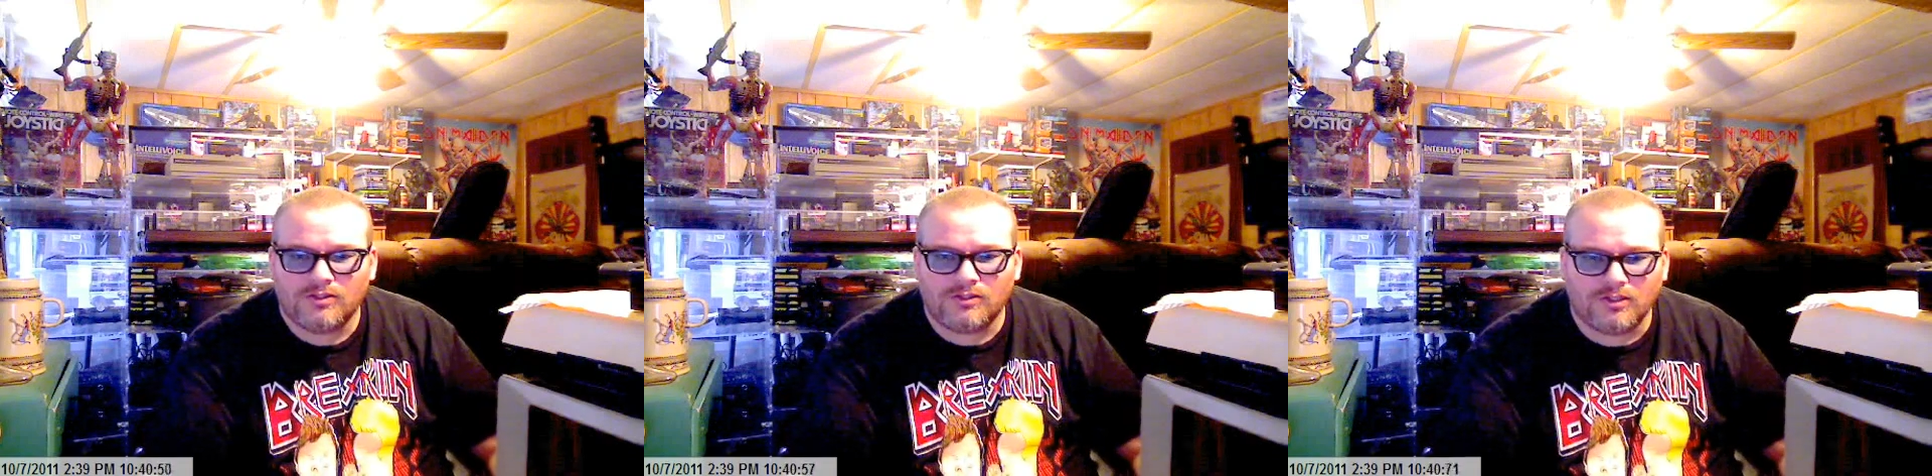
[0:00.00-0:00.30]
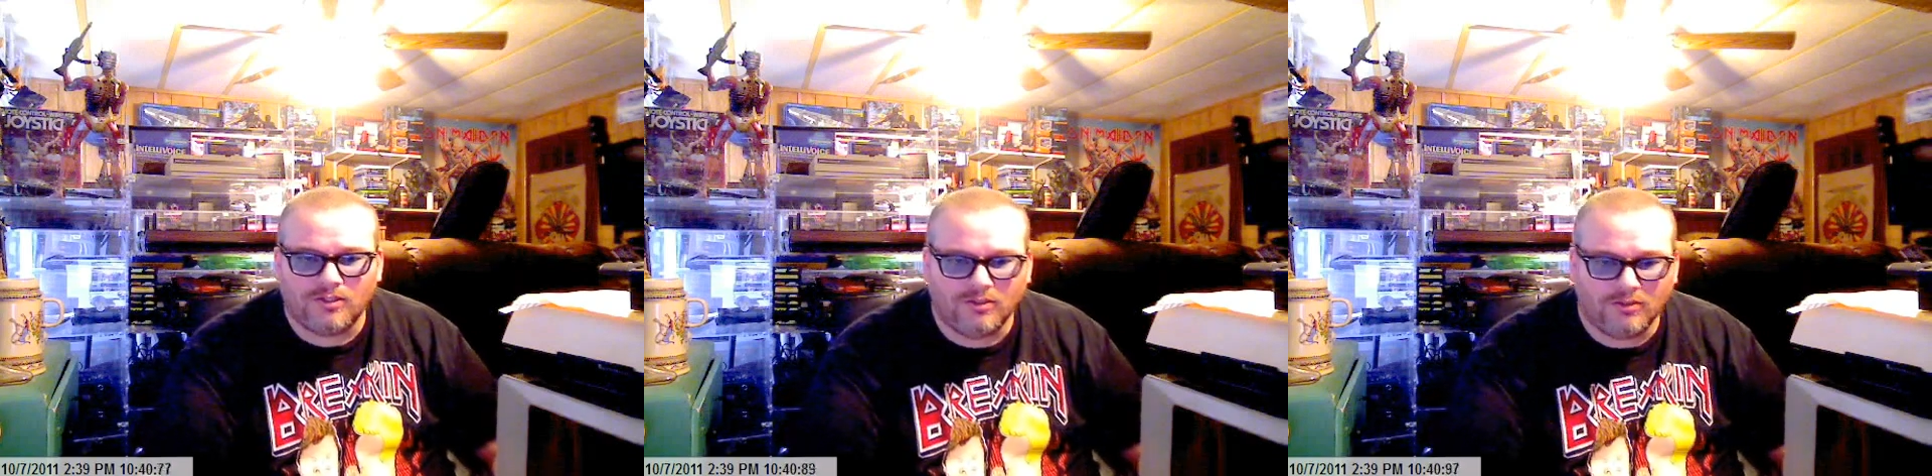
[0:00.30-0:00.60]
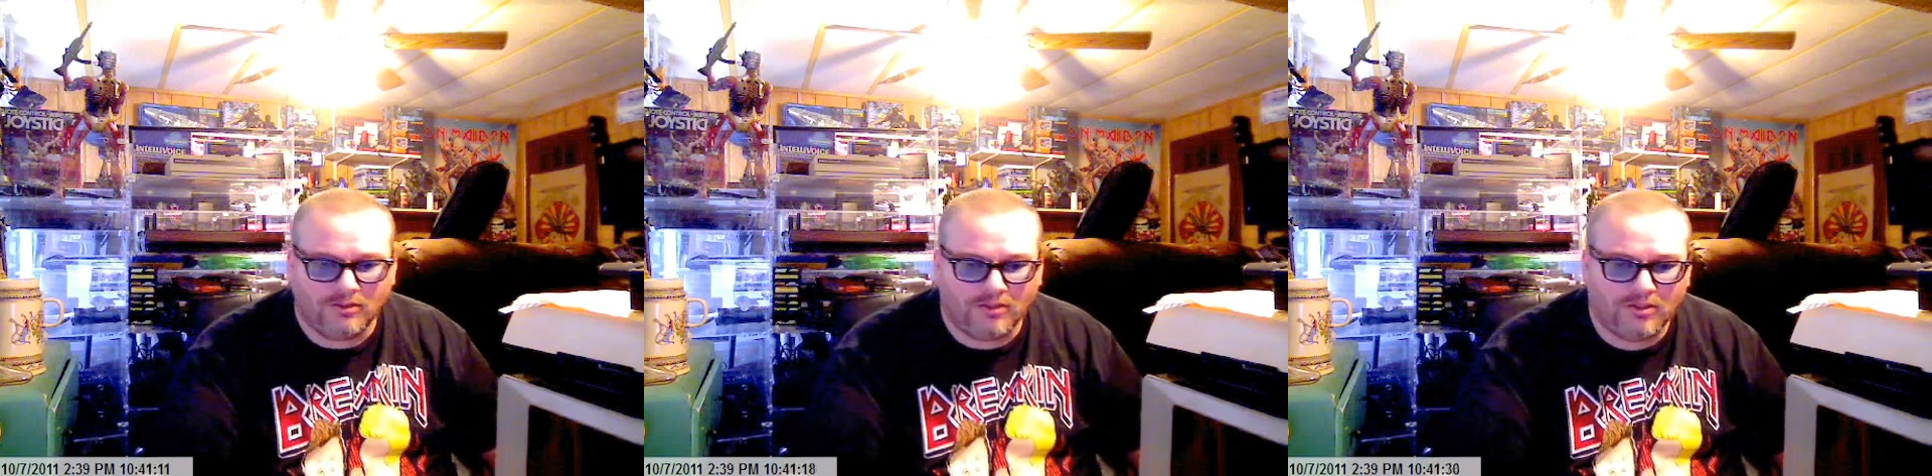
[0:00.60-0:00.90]

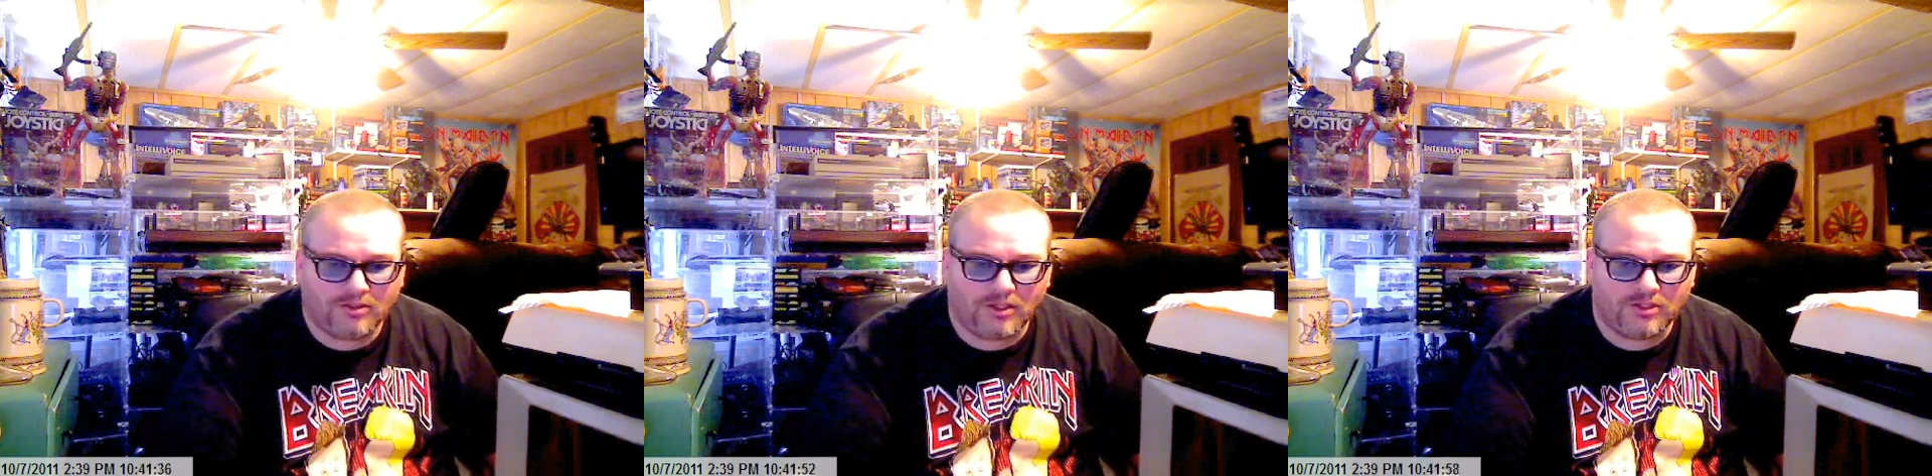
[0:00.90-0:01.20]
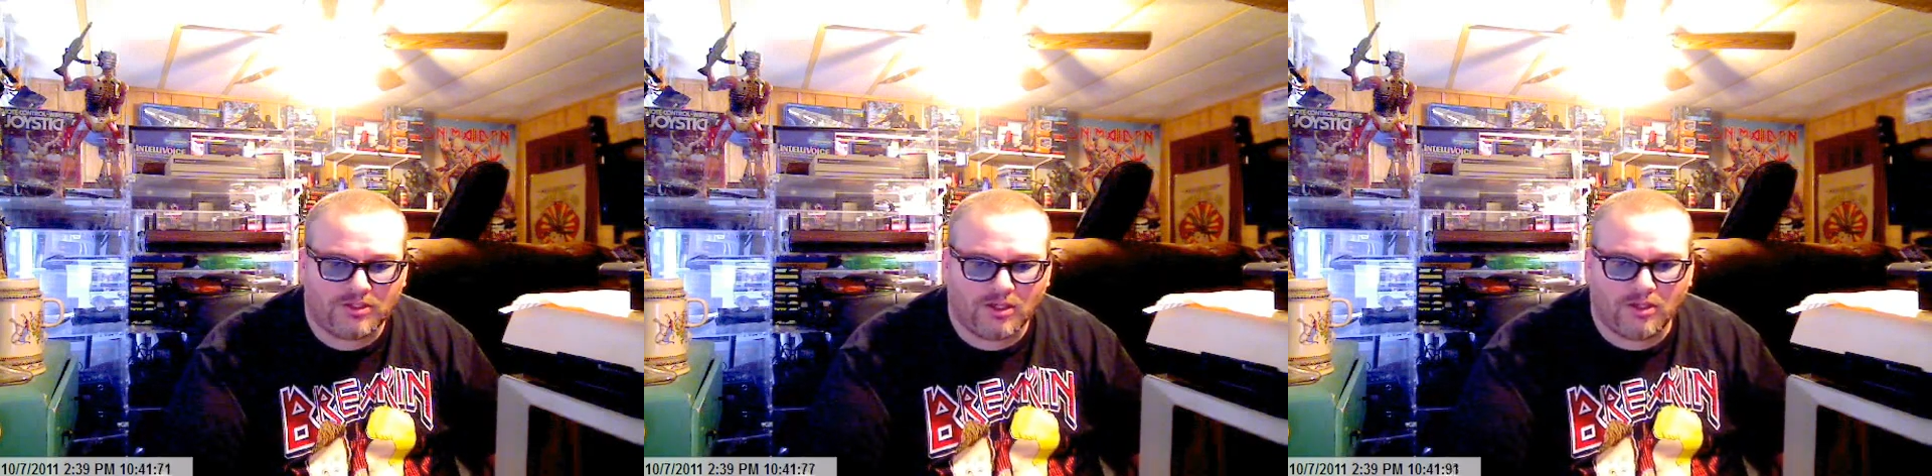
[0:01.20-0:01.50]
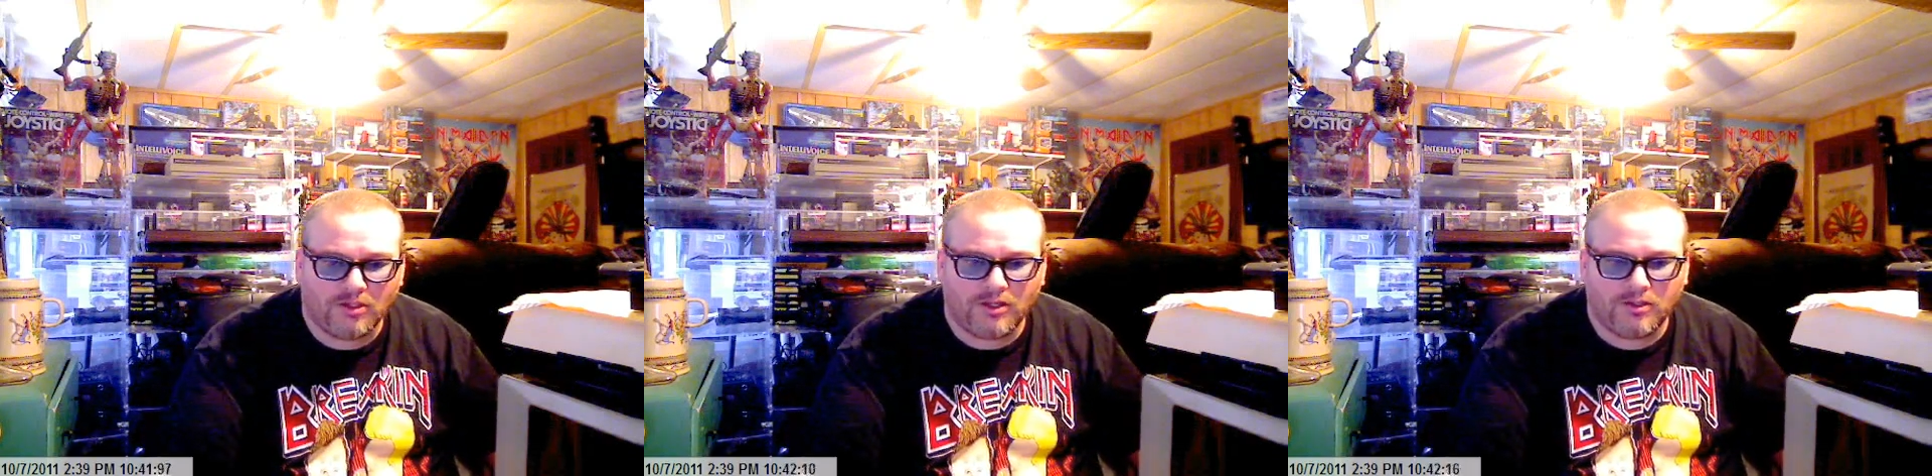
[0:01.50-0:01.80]
So, catch
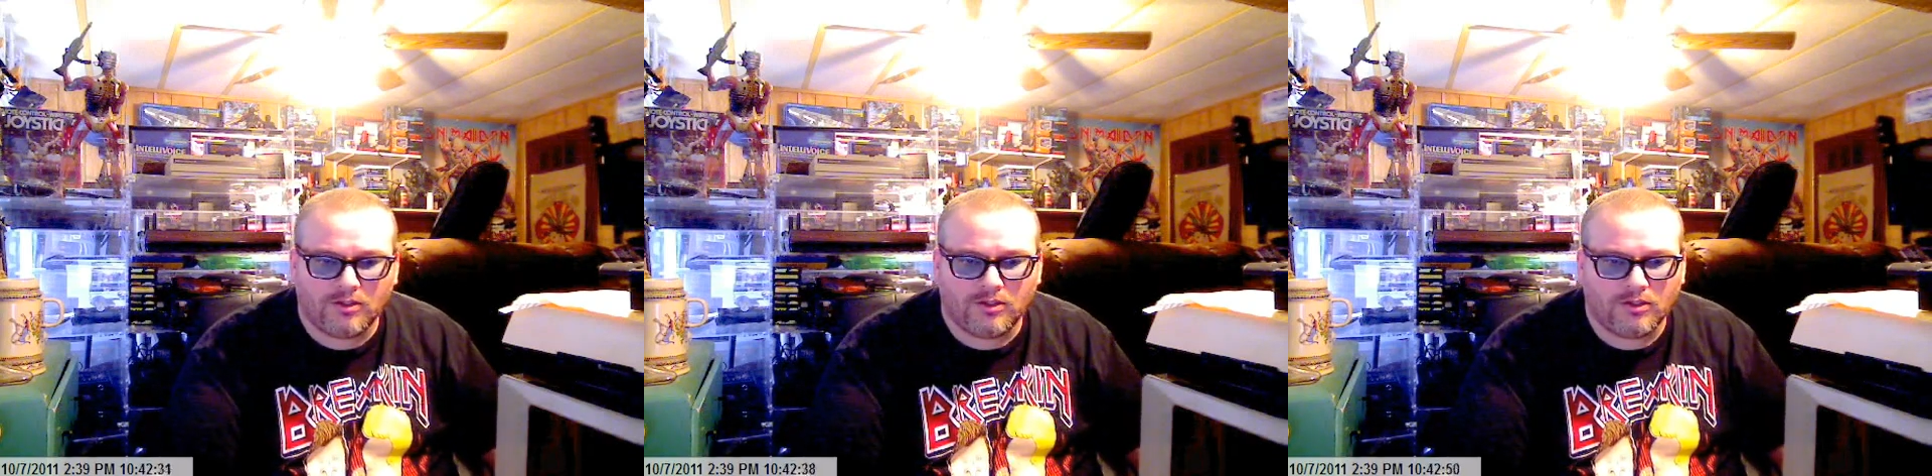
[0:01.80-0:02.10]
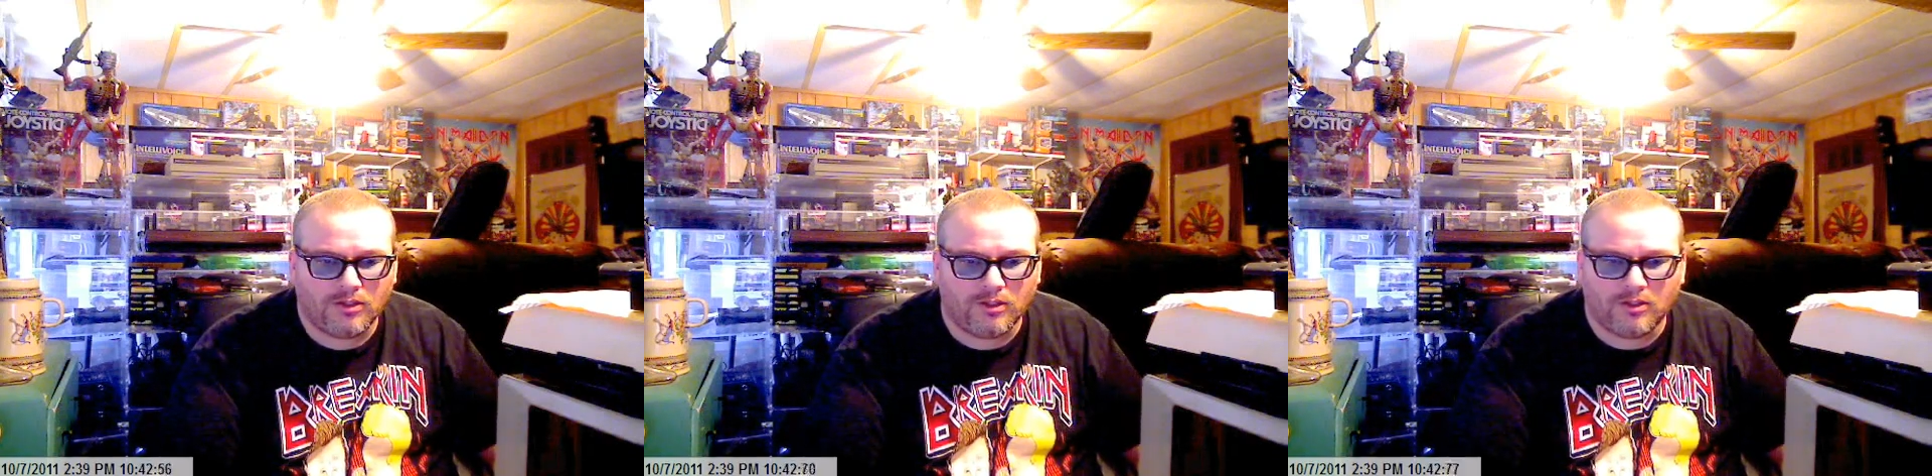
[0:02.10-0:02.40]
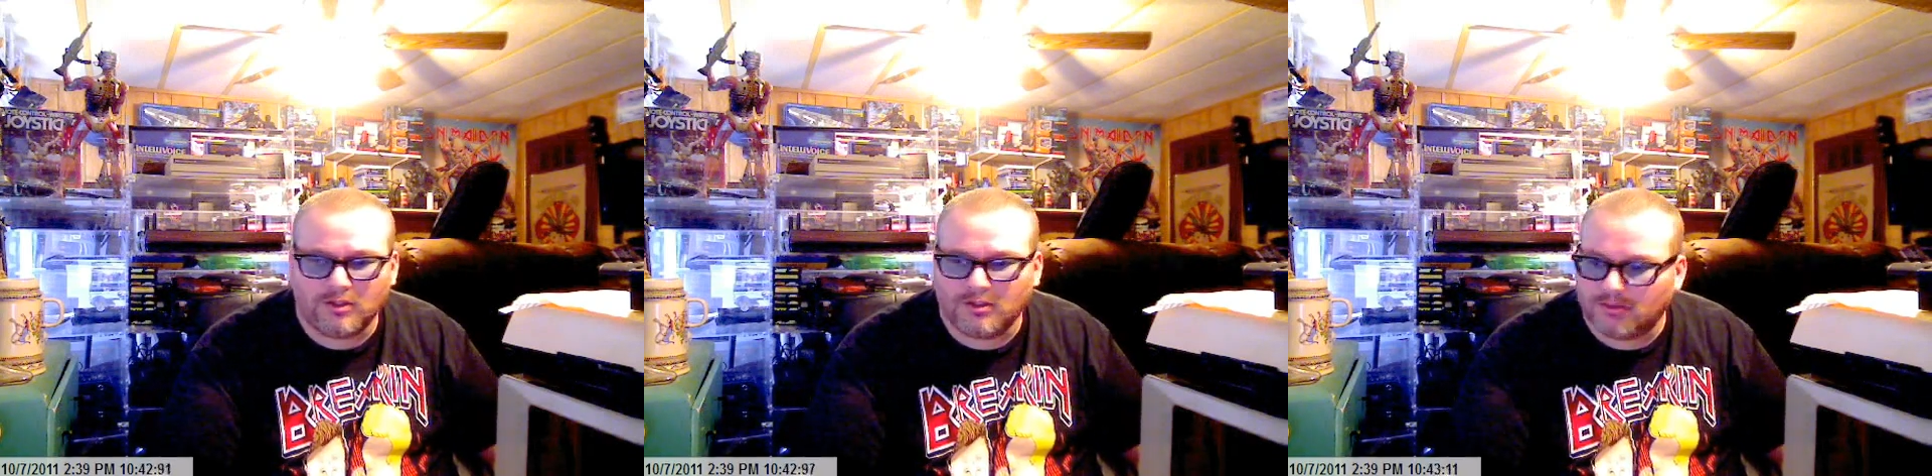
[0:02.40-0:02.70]
y'all later,
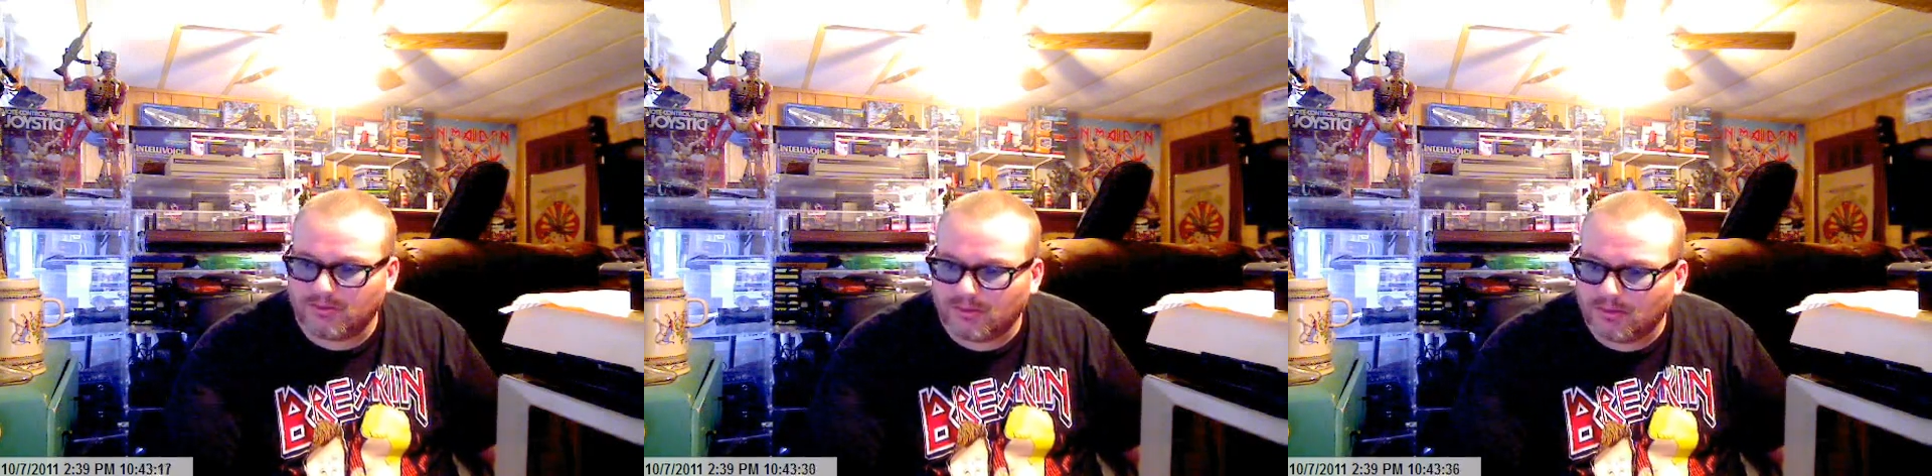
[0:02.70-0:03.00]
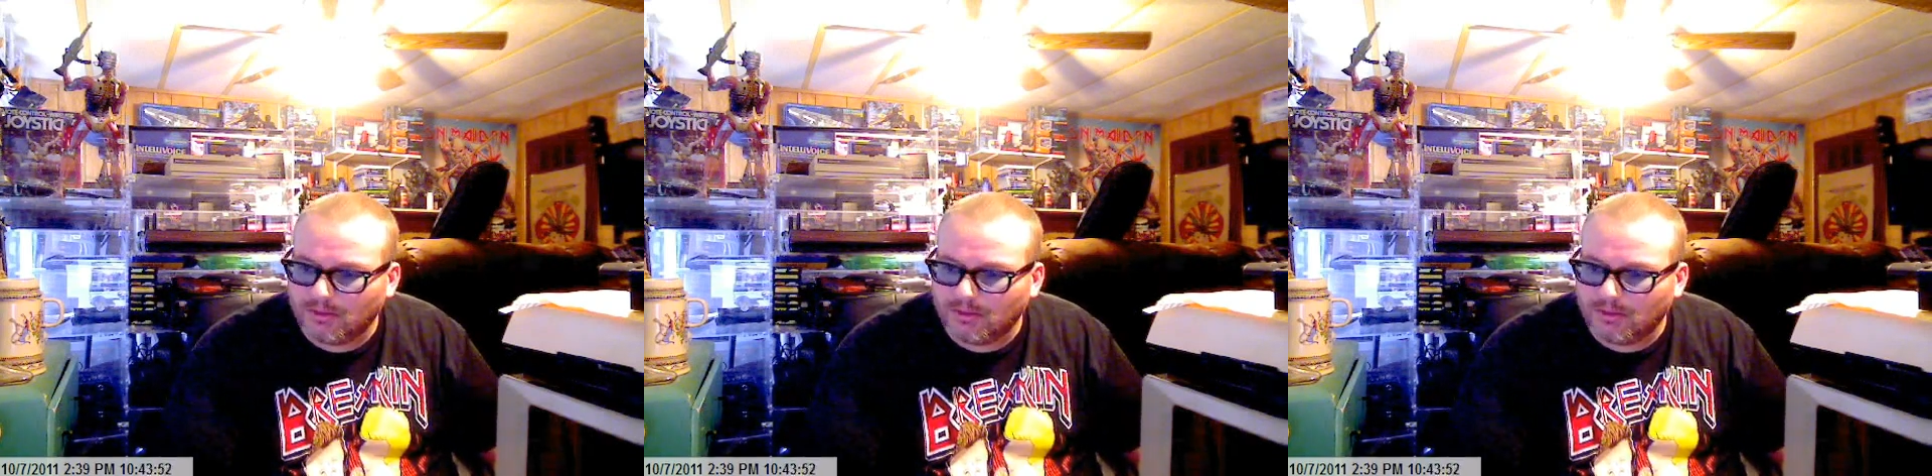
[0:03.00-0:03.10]
and